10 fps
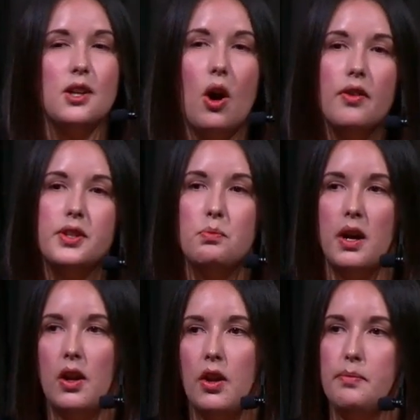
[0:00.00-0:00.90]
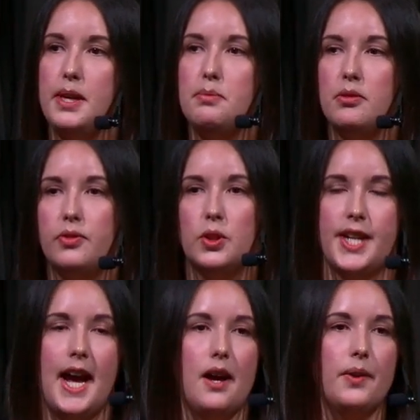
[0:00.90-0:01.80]
often where a lot of people fall
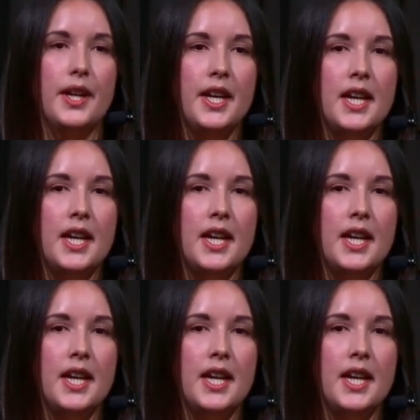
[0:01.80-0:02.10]
down.